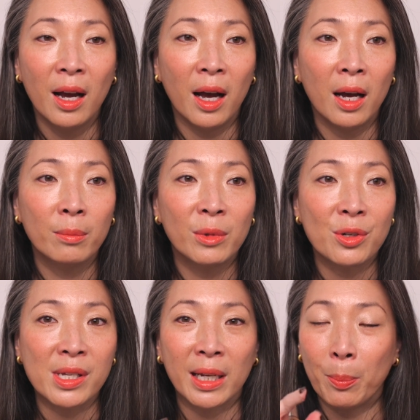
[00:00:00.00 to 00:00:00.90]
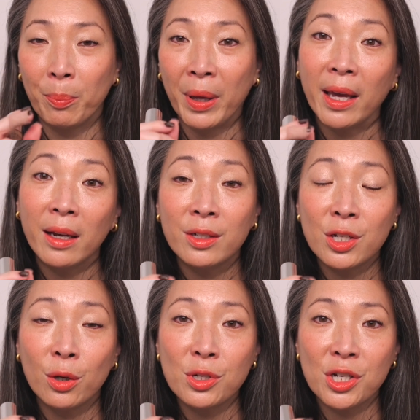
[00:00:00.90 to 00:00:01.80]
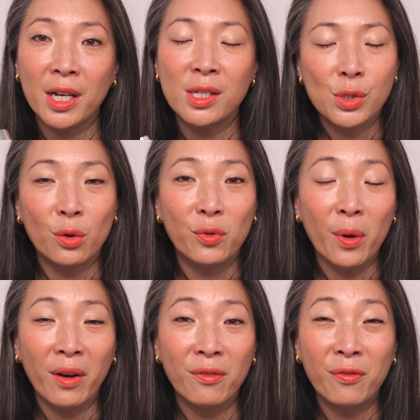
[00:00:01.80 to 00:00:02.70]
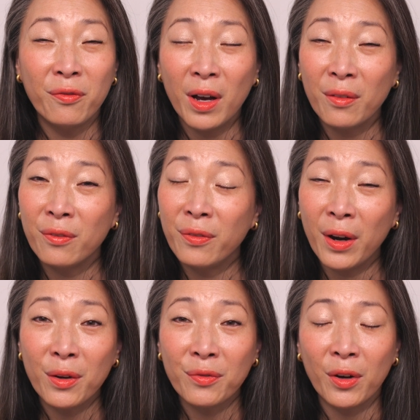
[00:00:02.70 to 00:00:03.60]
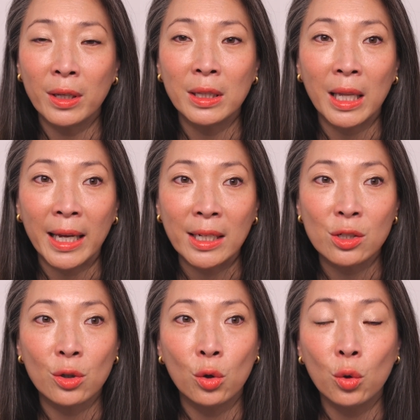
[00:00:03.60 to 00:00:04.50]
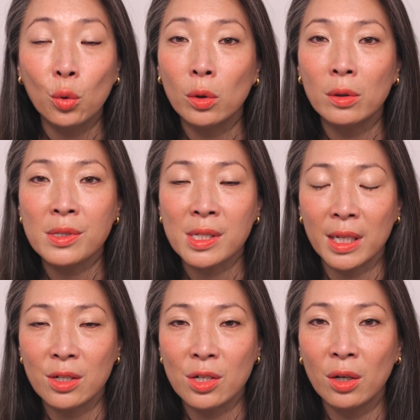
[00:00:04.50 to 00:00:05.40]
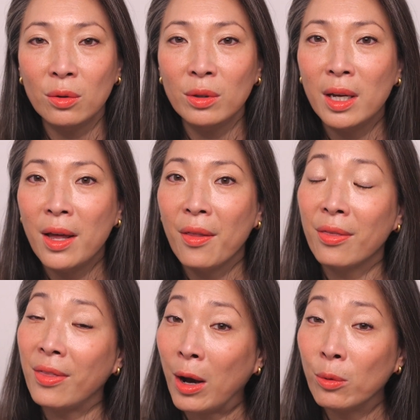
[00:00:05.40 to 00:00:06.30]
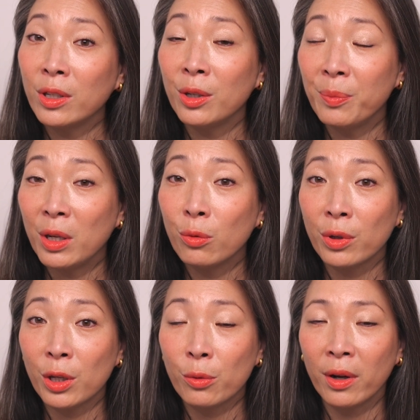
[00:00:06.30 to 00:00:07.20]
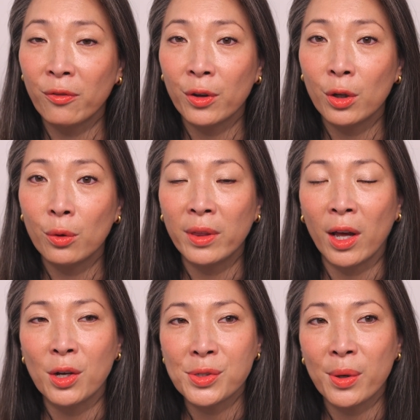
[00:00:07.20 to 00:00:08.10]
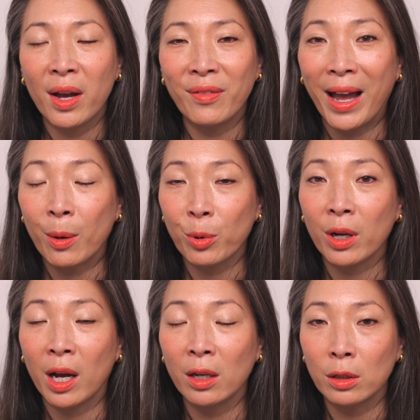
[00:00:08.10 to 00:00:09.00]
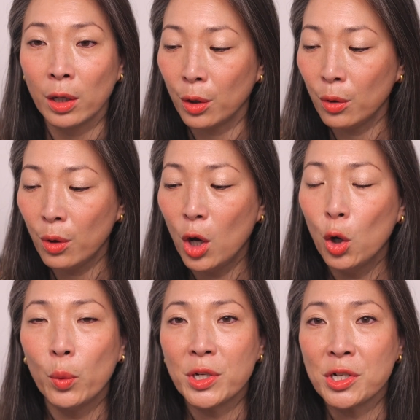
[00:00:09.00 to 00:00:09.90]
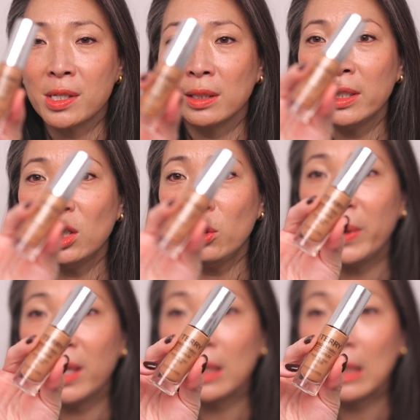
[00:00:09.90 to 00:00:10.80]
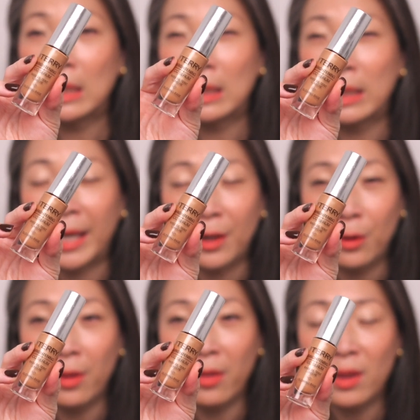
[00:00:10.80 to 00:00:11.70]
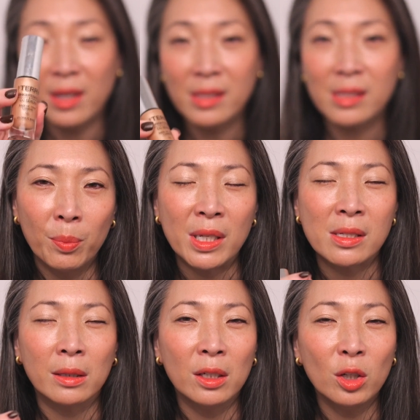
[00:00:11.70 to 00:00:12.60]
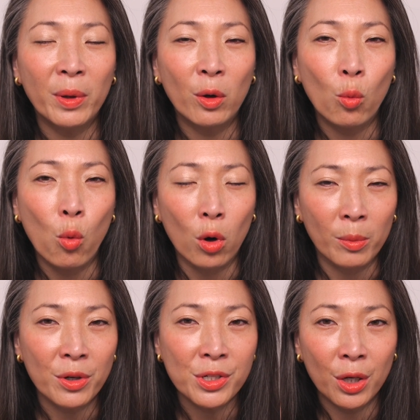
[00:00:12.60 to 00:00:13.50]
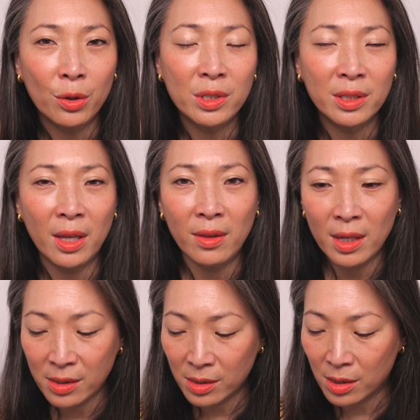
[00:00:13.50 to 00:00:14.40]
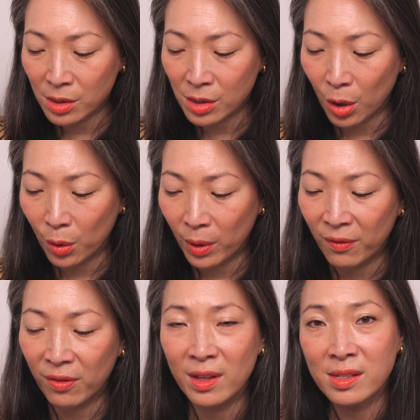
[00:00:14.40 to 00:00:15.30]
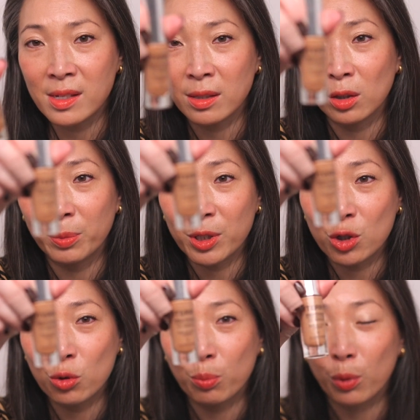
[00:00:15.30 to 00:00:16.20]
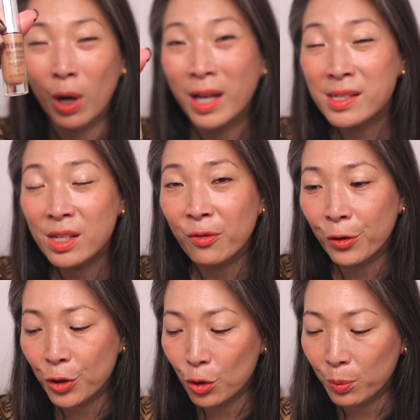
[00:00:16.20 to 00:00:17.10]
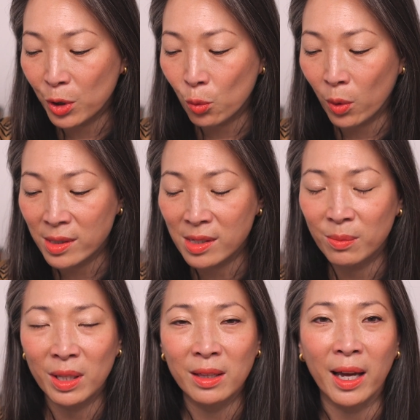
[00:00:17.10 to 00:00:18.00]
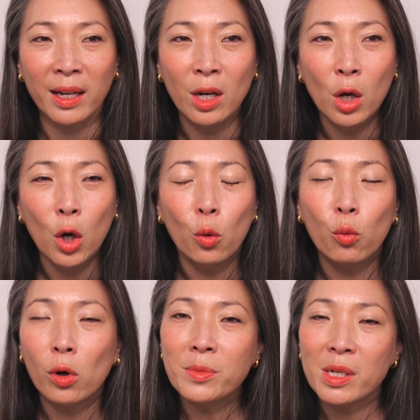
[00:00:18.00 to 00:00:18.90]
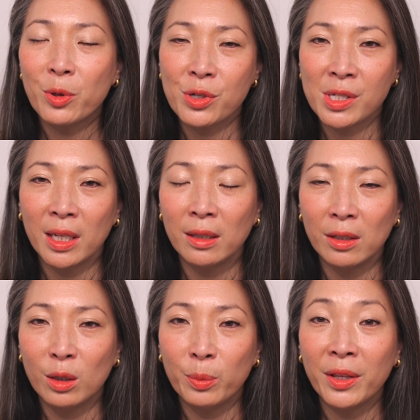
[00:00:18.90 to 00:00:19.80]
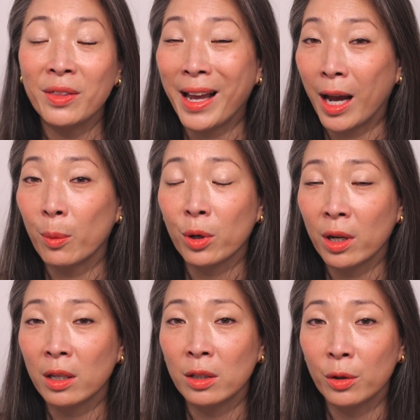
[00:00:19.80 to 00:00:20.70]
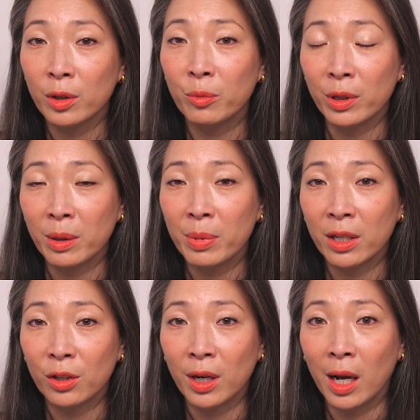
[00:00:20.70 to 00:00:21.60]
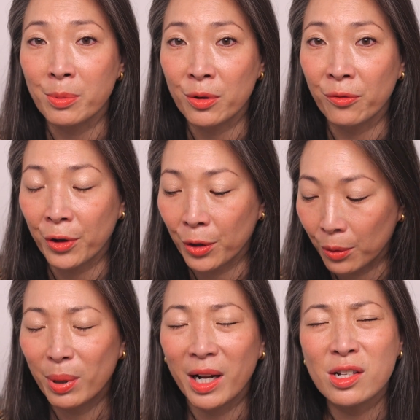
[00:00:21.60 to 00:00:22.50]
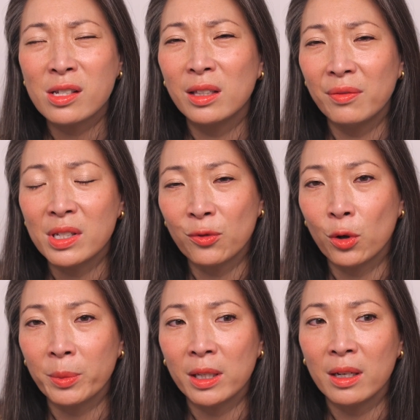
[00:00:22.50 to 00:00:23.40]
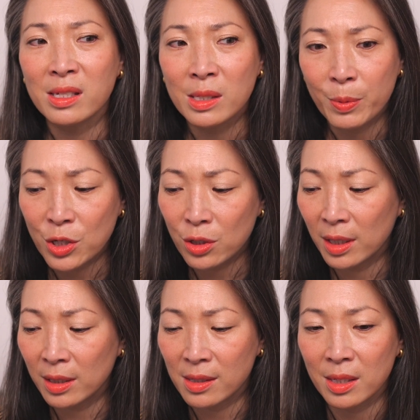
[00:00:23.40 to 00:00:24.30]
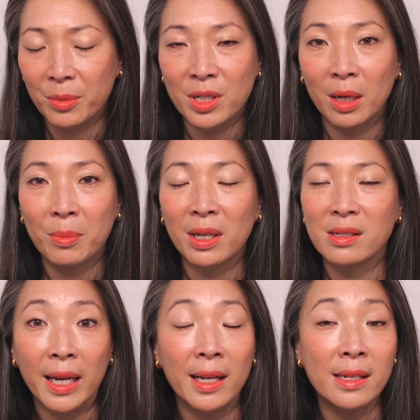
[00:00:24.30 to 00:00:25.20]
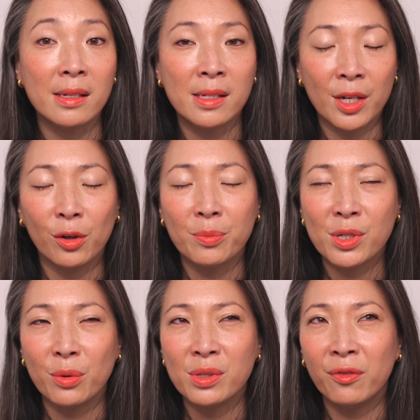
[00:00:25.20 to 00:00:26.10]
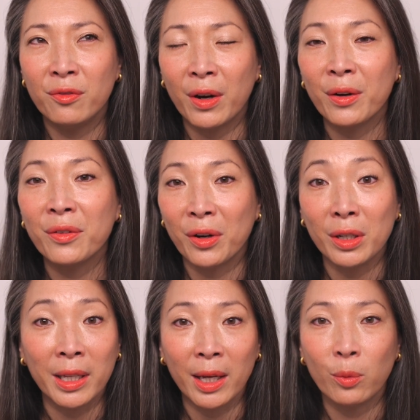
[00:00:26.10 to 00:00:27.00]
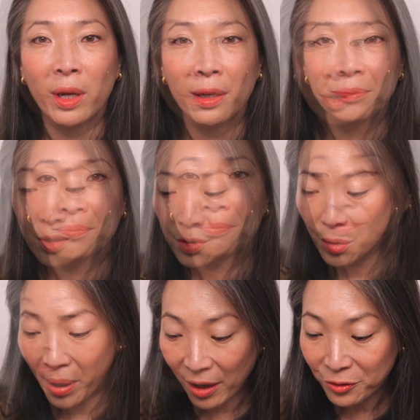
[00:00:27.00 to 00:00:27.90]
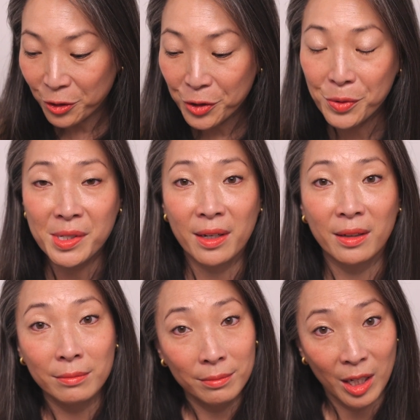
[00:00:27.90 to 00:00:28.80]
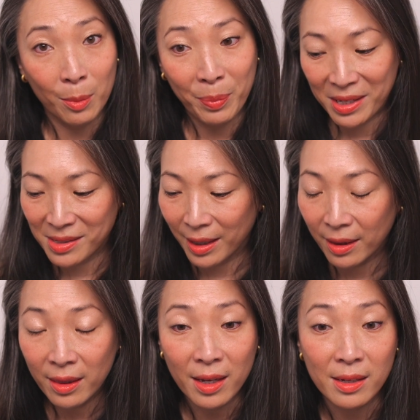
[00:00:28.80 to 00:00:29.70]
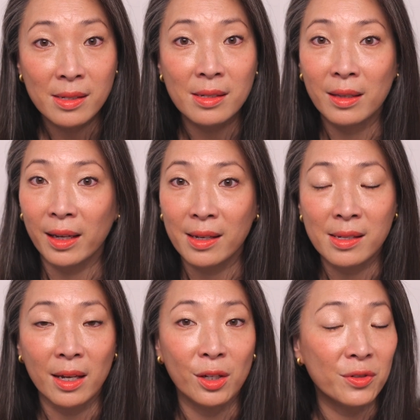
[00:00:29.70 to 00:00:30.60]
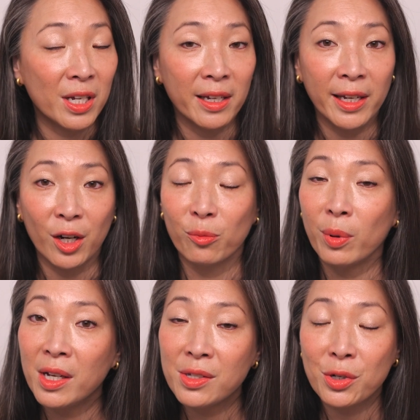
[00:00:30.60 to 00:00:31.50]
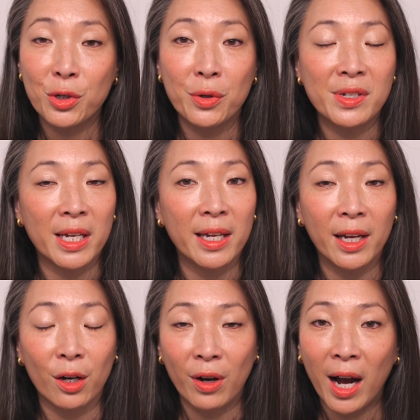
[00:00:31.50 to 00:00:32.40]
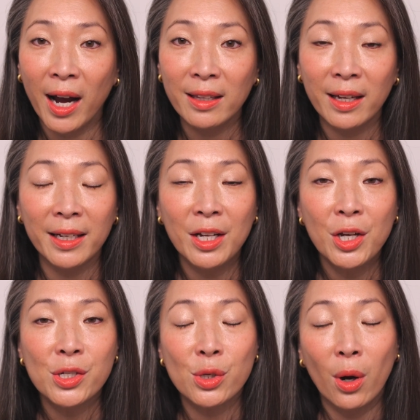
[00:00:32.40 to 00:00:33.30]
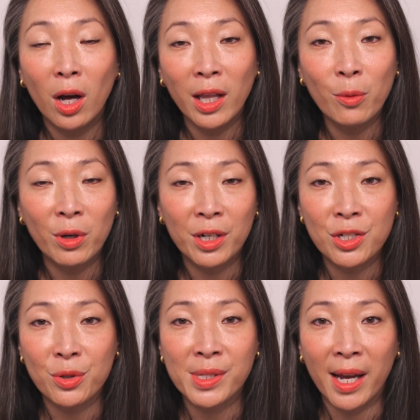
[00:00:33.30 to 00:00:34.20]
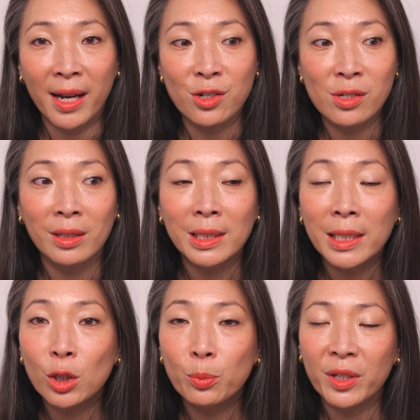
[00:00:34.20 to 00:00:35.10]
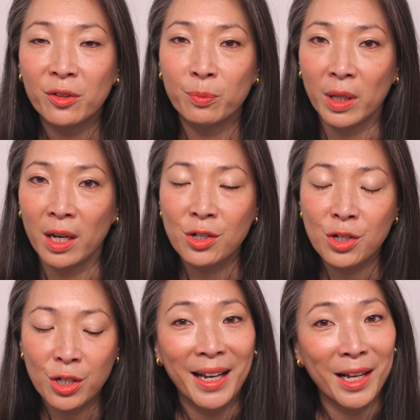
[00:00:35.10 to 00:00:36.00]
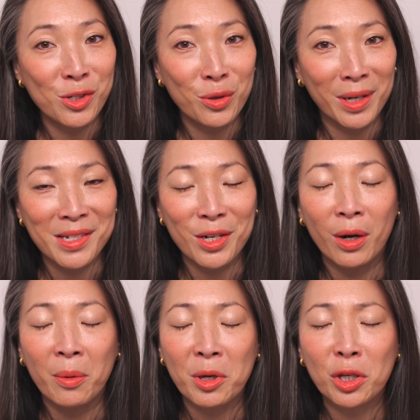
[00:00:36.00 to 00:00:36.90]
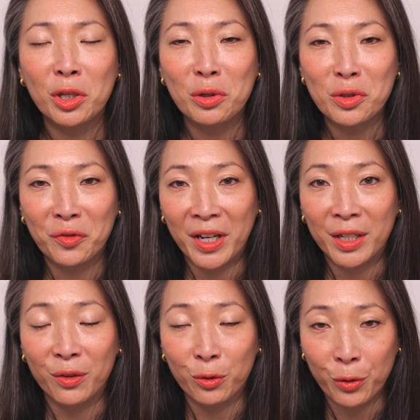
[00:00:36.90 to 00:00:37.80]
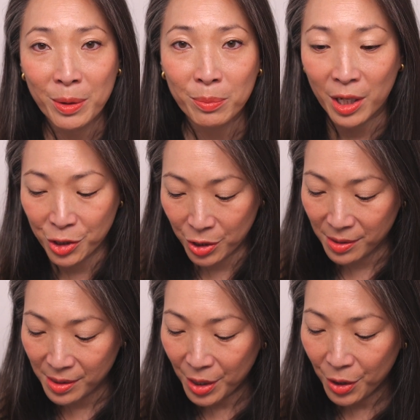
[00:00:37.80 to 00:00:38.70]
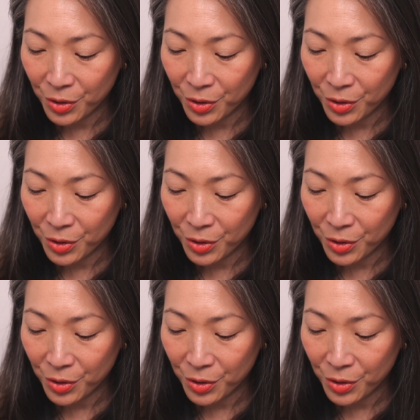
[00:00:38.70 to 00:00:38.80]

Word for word: Um, there's like a pink tone shade. So if you have a very, very light, cool skin tone, that one could be really great for you. They also have Apricot Glow, which is a little bit lighter than this, but it's a little bit warmer toned than this. So if this is a little bit too bronzy for you, but you want something that warms up your skin a little bit, the apricot glow could really be a good option for you. But I just love this formula, especially in the summertime because it is a serum, so it's very, very lightweight. So after using a base like this, like I said, you've taken care of bronzer, you've taken care of highlight. So all I wanna do is add just a little bit of blush. And as you guys know, I'm a huge fan of cream blushes.